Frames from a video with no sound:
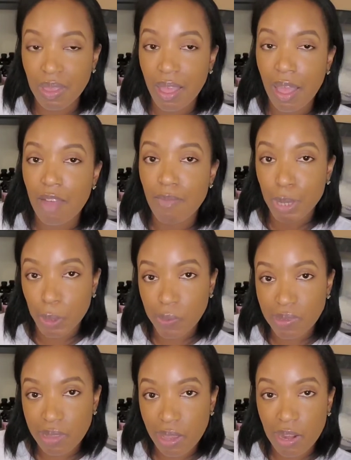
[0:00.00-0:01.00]
I have my notes
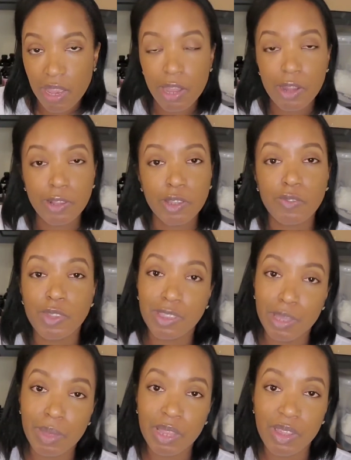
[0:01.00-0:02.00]
down here, so if you see
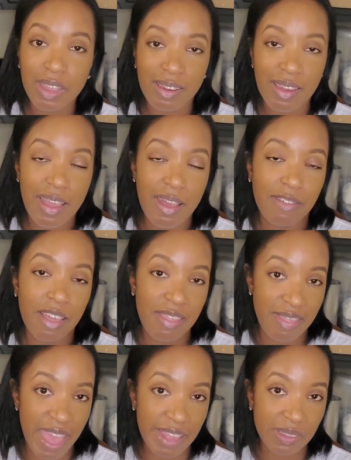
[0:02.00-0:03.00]
me looking down,
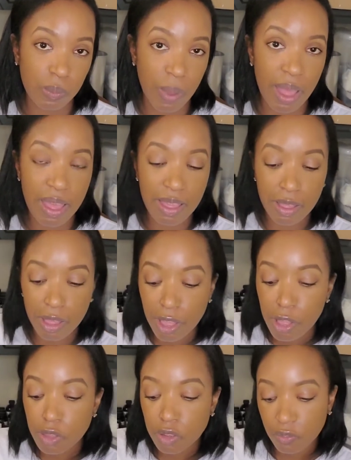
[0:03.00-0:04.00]
that's why.
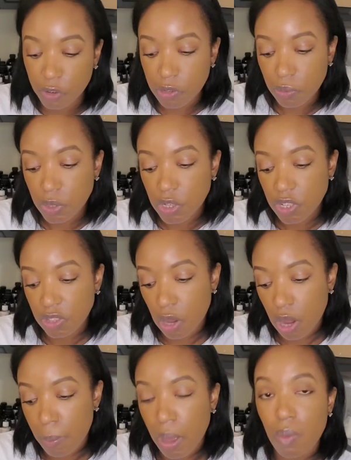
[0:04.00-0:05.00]
So first we're going to talk
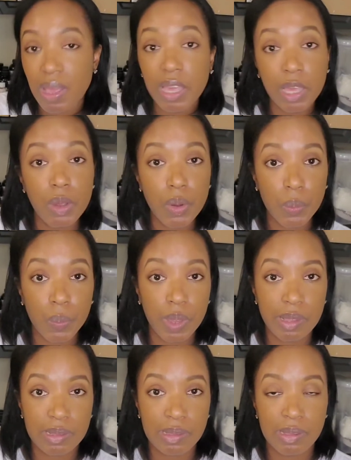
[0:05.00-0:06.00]
about Eco
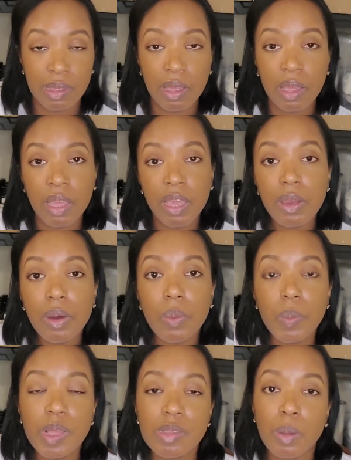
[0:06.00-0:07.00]
wicks. Eco
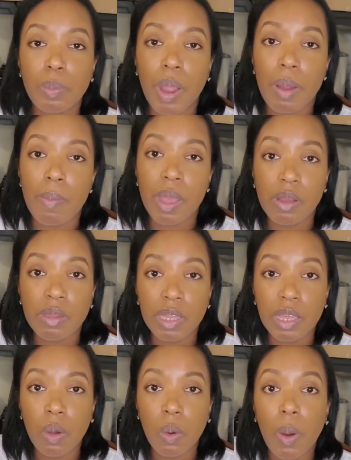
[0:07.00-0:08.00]
wicks are
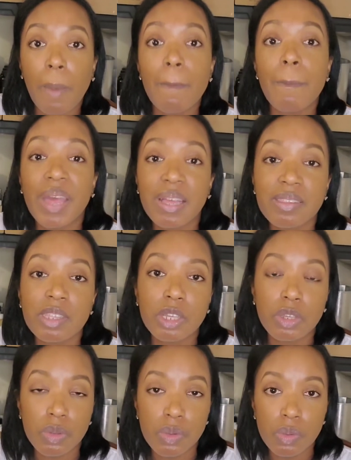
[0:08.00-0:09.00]
primarily or best
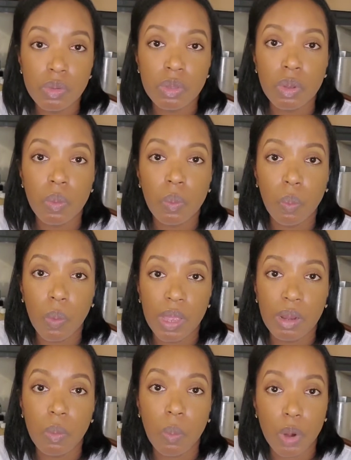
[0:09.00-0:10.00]
used
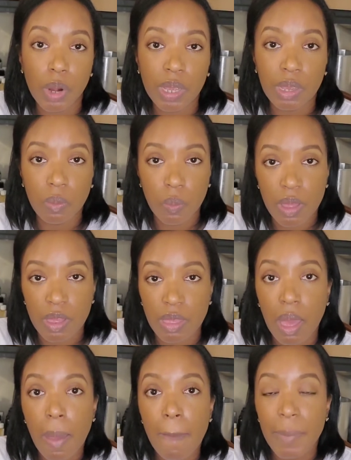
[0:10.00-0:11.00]
when working with
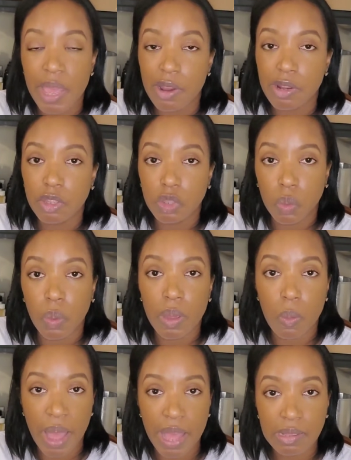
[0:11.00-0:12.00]
parasoy
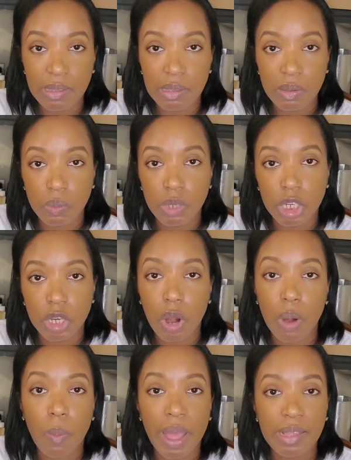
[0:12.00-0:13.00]
waxes, which
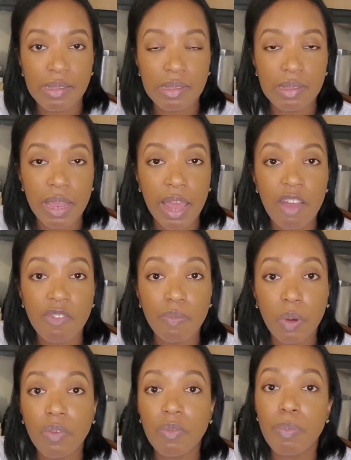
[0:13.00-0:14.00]
are waxes that have
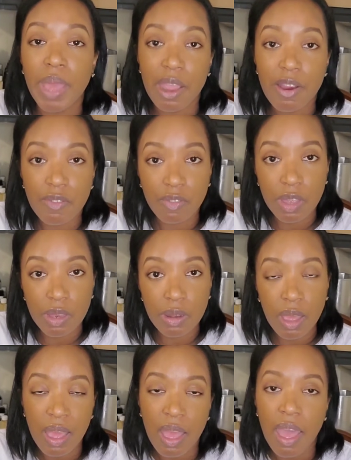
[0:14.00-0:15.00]
both paraffin
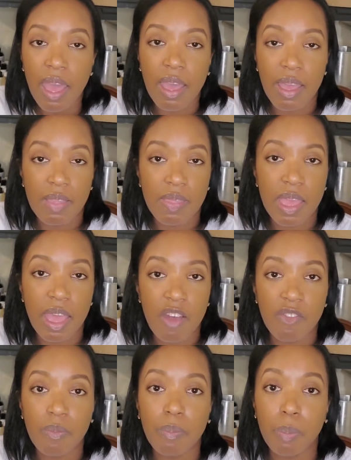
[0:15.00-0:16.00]
and they have
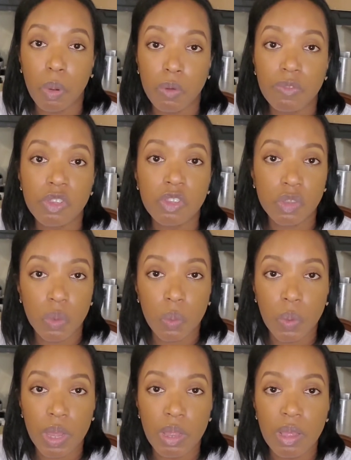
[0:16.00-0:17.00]
both
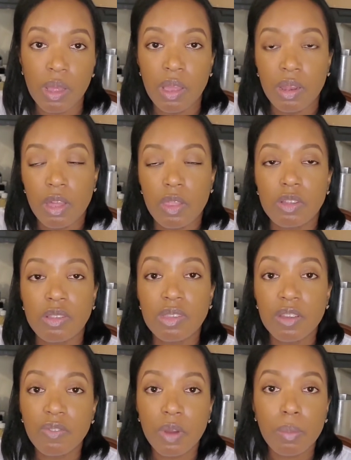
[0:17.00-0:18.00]
soy. Now there's
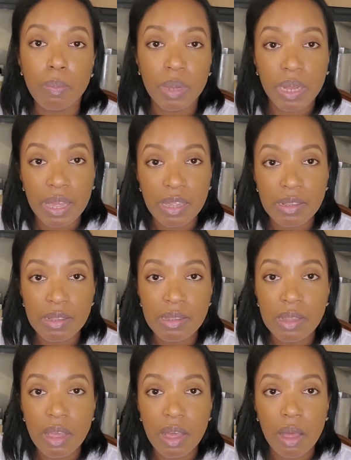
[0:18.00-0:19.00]
different blends
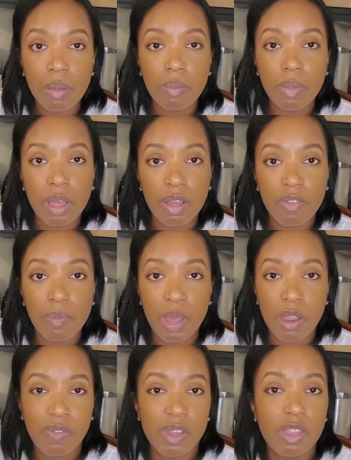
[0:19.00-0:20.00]
of paraffin.